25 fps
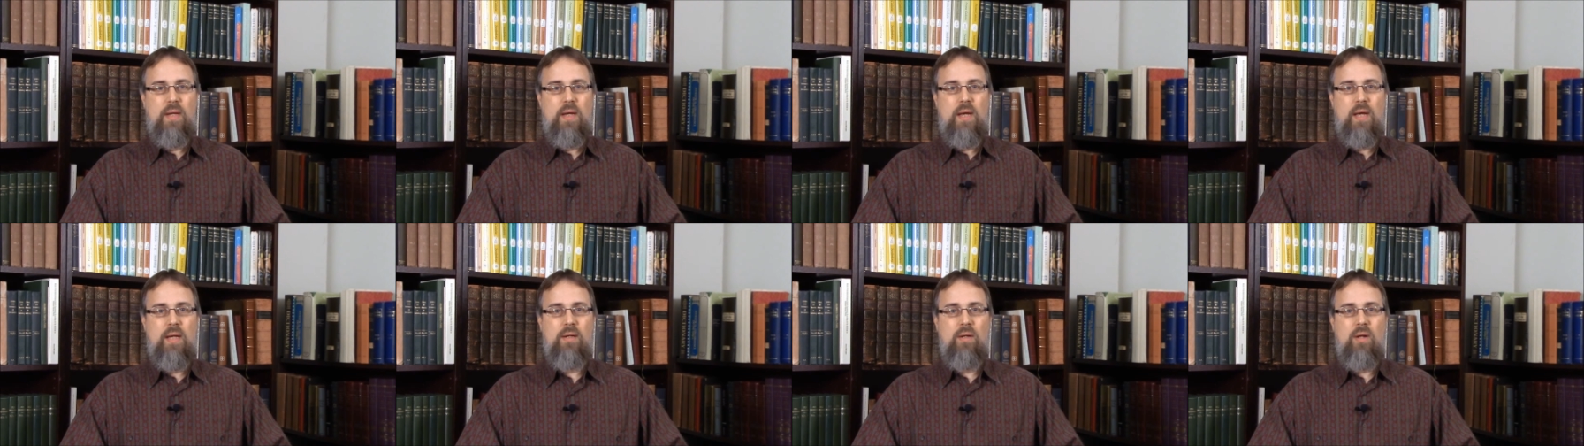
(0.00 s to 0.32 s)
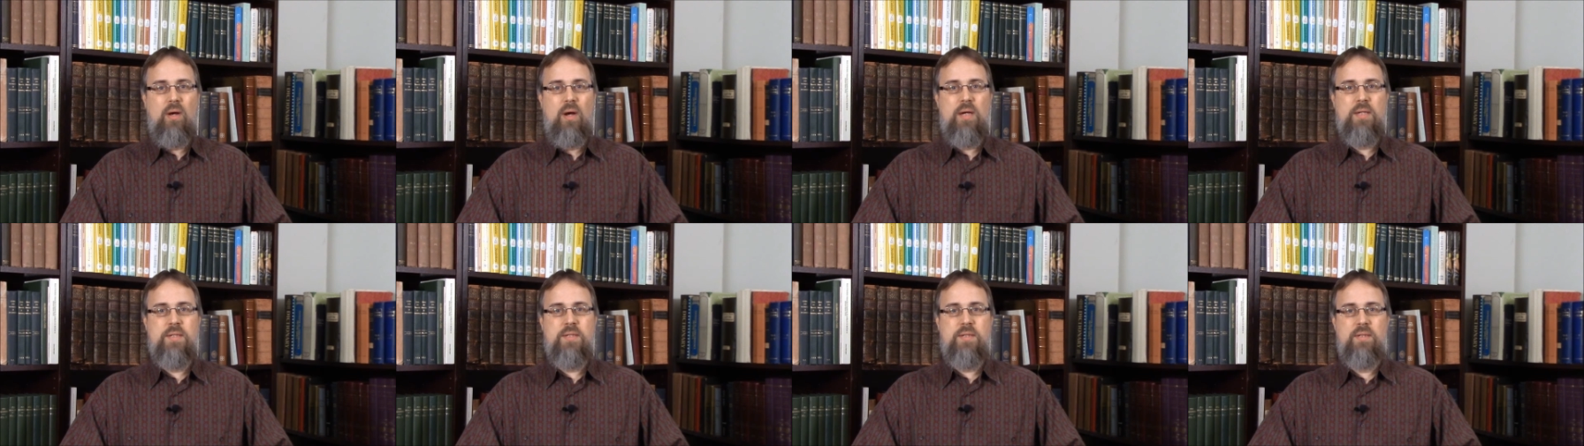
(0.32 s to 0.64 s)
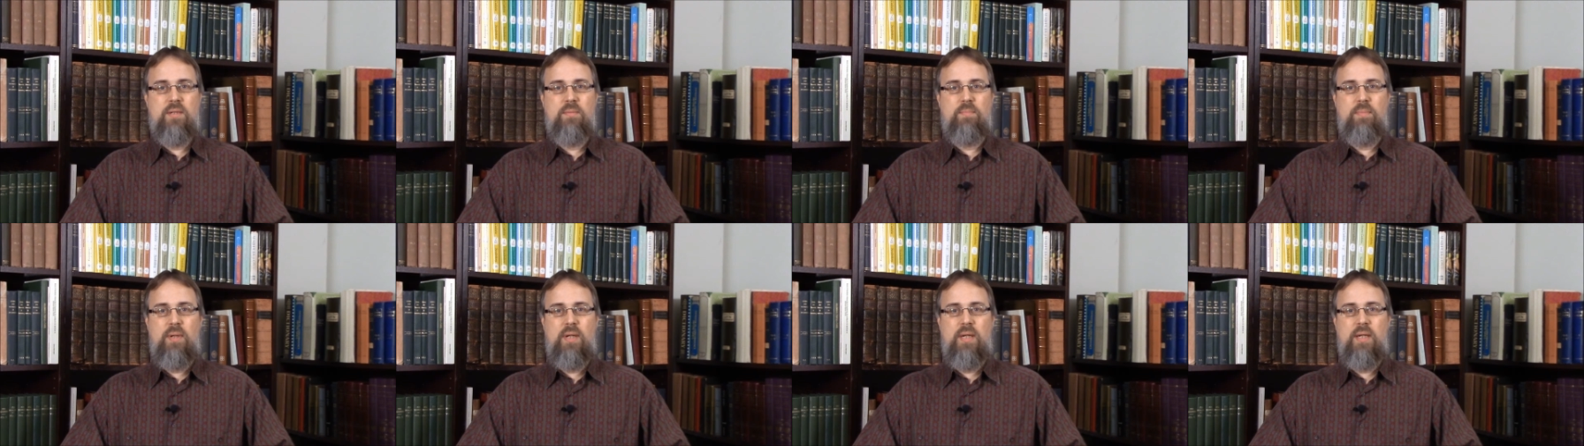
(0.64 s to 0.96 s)
and lost
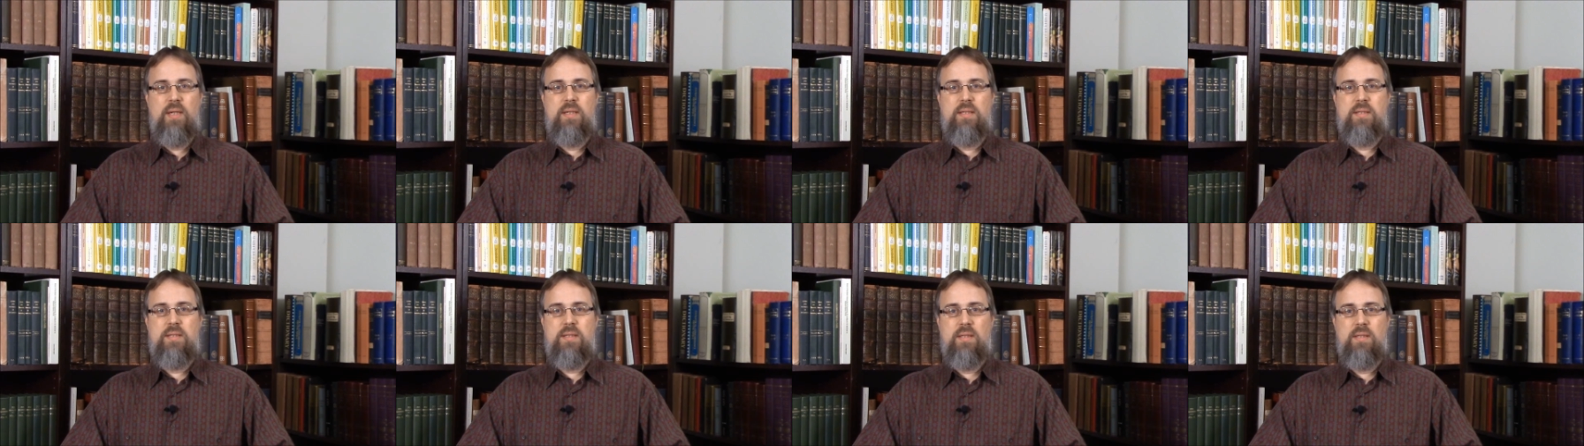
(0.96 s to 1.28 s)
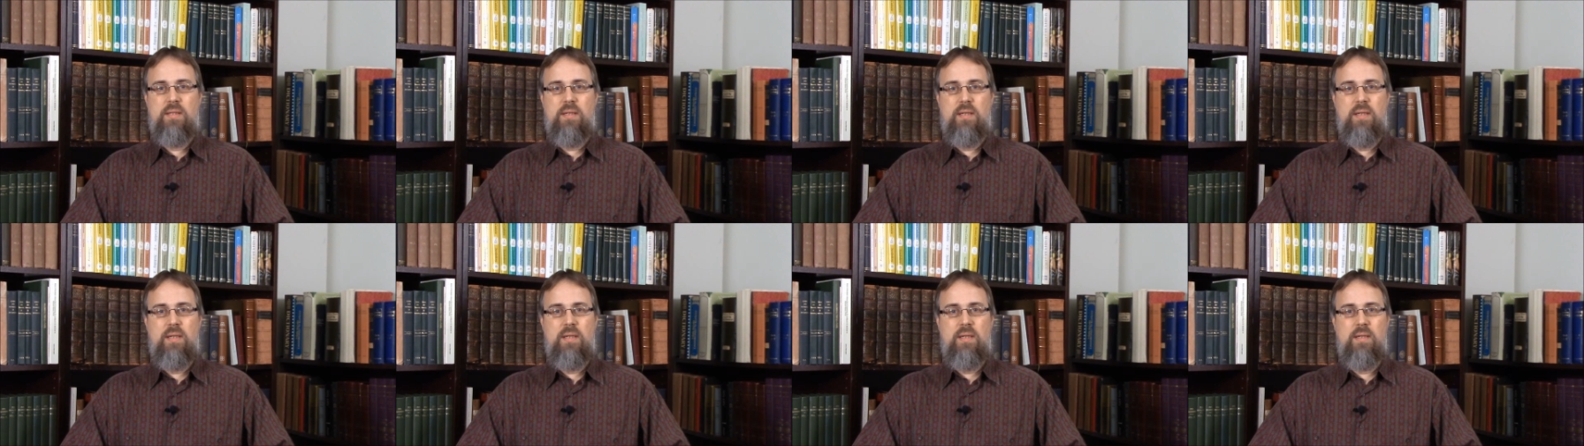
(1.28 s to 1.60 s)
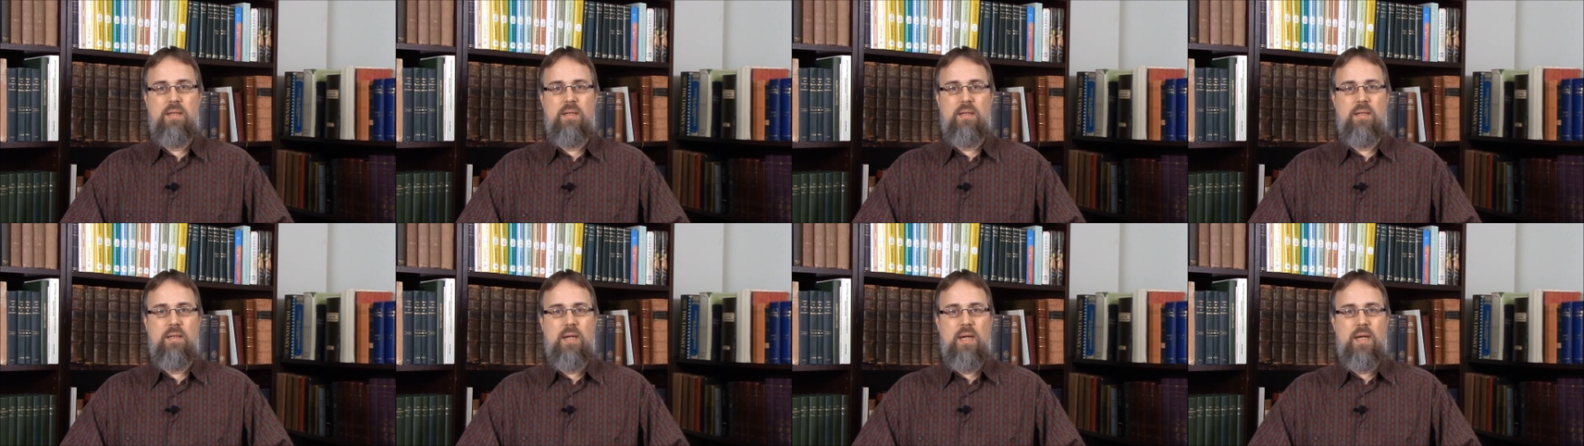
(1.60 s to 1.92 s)
their place in
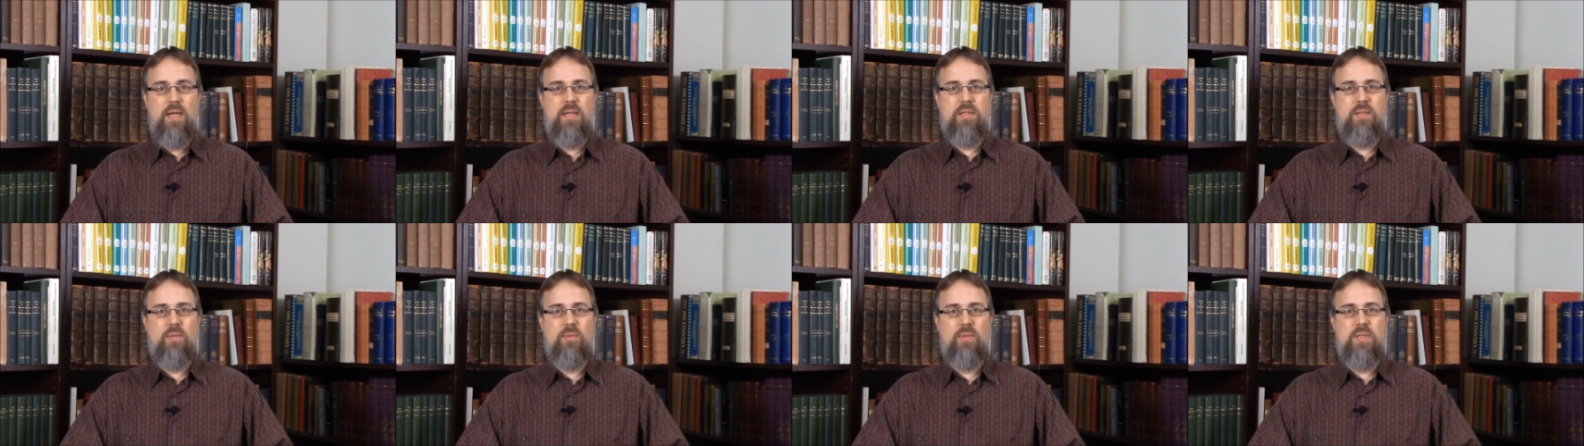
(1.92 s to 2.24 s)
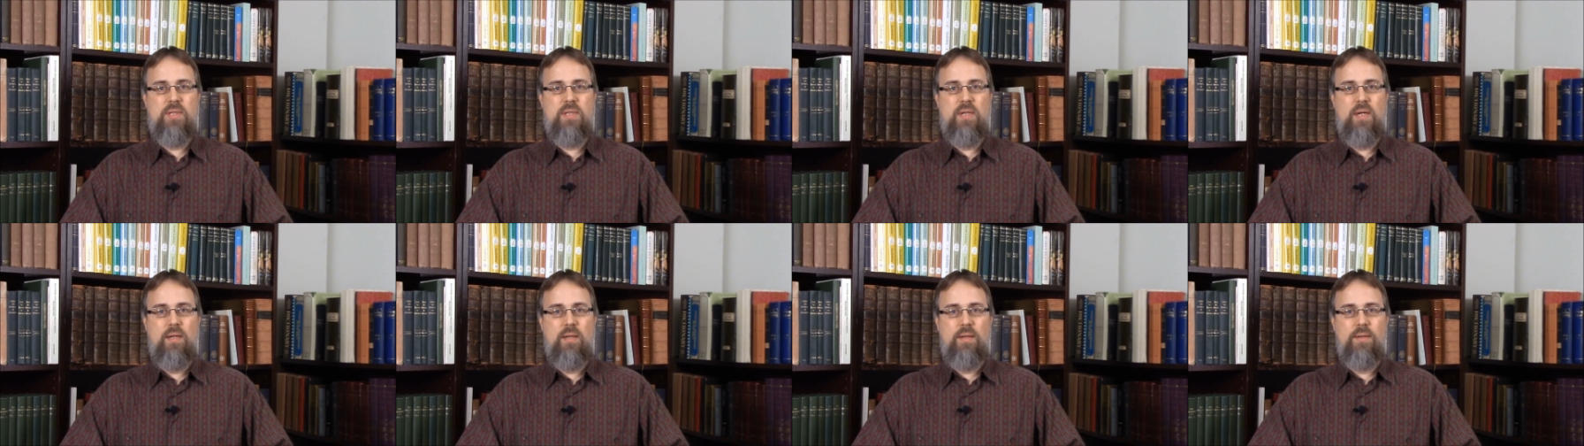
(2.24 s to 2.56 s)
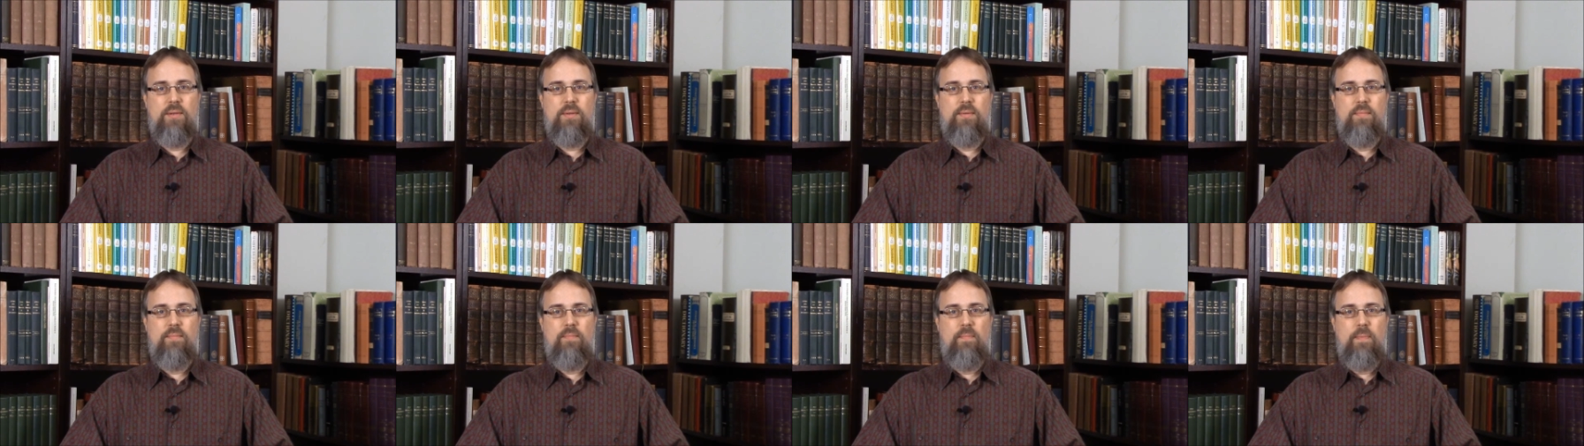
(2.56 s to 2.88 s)
Eden as a
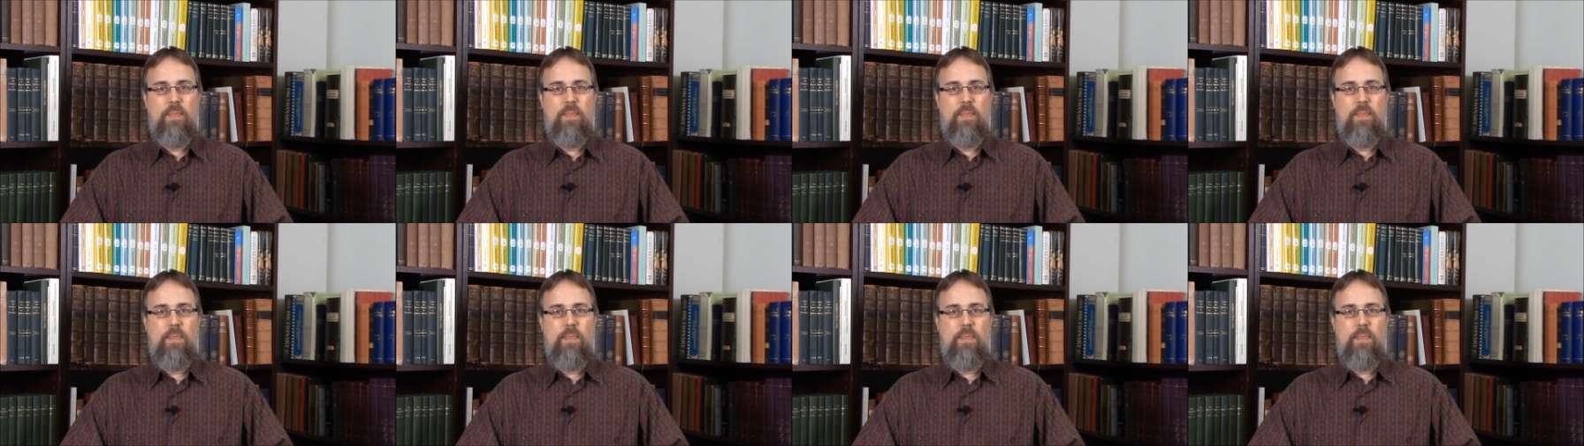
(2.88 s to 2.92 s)
result.